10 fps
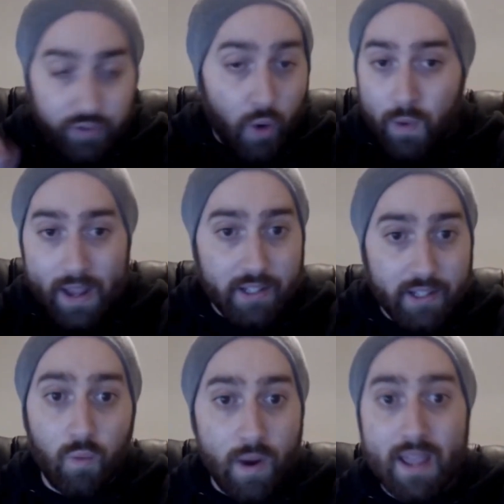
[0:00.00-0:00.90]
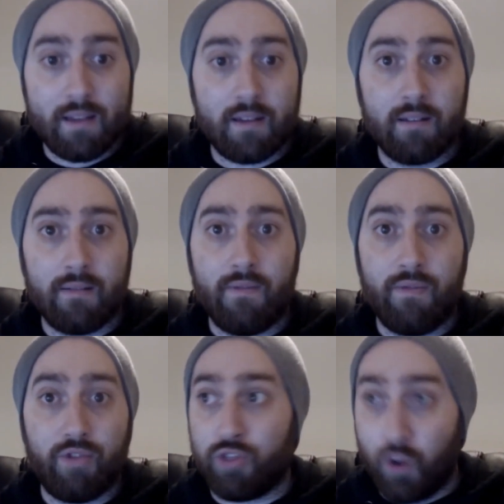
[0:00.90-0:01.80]
The week to week,
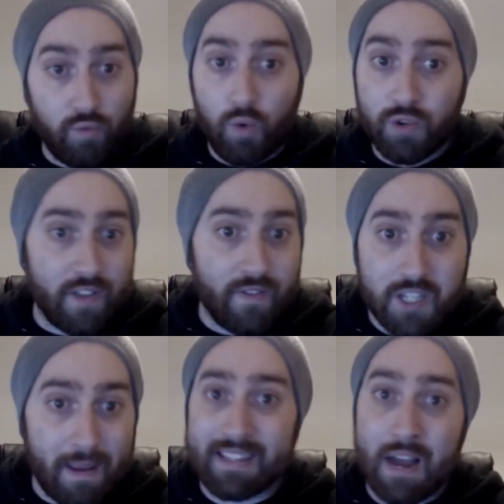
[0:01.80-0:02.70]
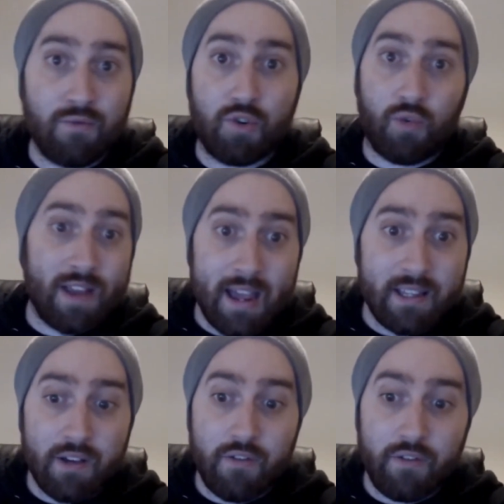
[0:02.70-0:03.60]
the Raws and the SmackDown
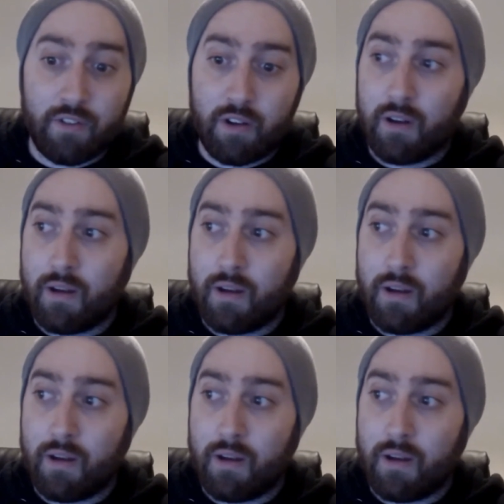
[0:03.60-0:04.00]
creative,